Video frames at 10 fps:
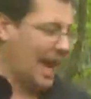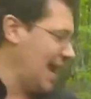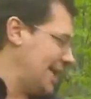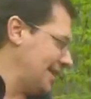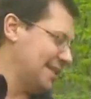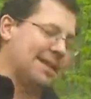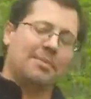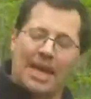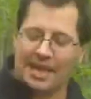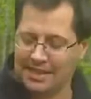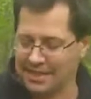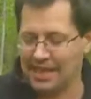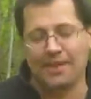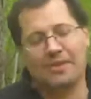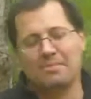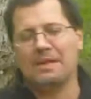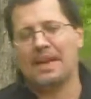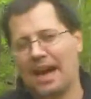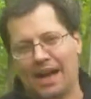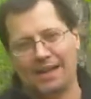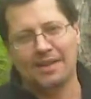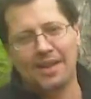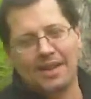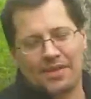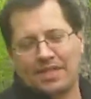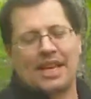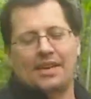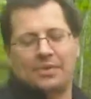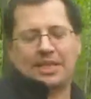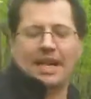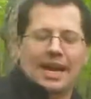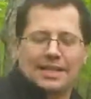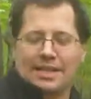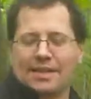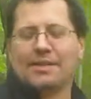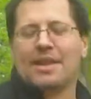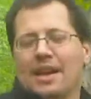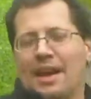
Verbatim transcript: and in some cases even beyond the state of Wisconsin